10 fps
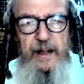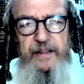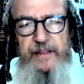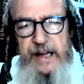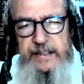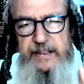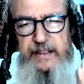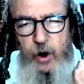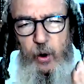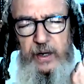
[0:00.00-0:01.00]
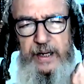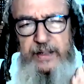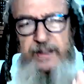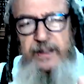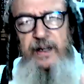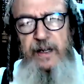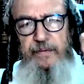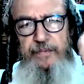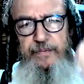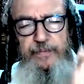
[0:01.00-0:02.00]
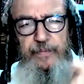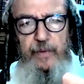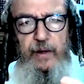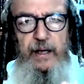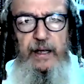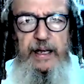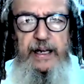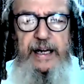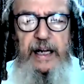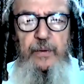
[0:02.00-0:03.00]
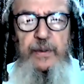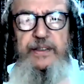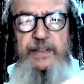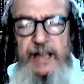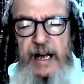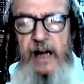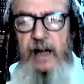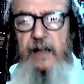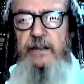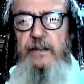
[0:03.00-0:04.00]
That's the whole idea. In other words, yeah,